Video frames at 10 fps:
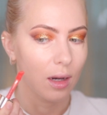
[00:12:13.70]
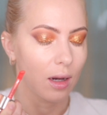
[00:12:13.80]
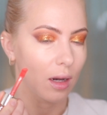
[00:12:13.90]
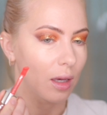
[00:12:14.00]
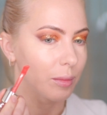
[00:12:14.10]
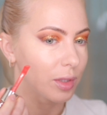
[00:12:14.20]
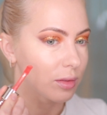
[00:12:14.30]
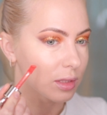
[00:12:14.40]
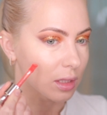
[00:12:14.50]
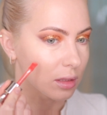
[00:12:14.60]
I'm
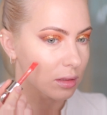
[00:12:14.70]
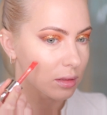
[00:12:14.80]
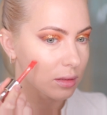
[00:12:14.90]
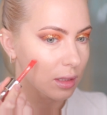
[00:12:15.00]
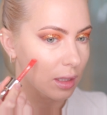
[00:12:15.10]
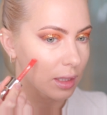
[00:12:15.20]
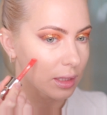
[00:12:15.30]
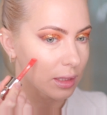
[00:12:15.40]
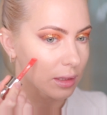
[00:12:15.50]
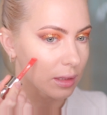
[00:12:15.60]
using
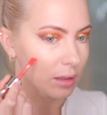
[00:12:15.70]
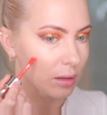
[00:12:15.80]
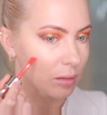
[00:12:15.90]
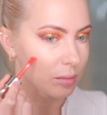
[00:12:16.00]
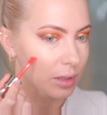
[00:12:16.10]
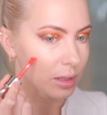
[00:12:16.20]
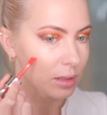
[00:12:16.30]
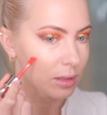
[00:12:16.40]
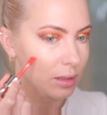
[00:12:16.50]
tiny little bit.